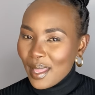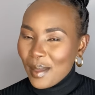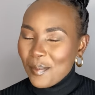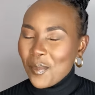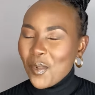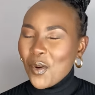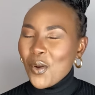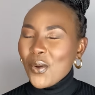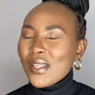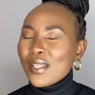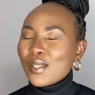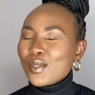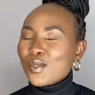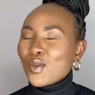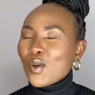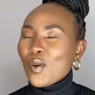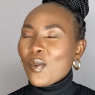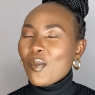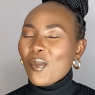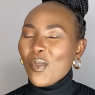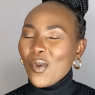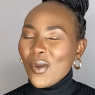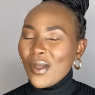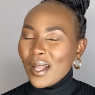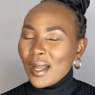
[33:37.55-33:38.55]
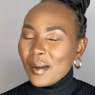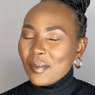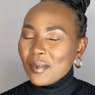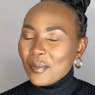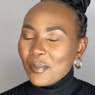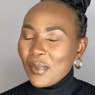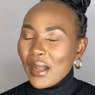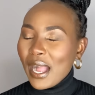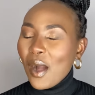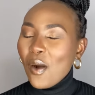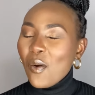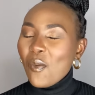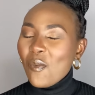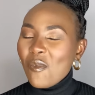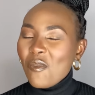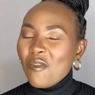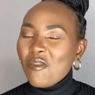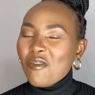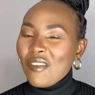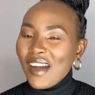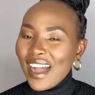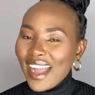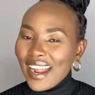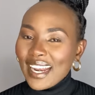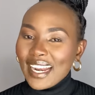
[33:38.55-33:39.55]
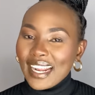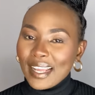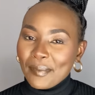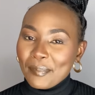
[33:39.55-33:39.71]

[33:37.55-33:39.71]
boy tomboy brown fun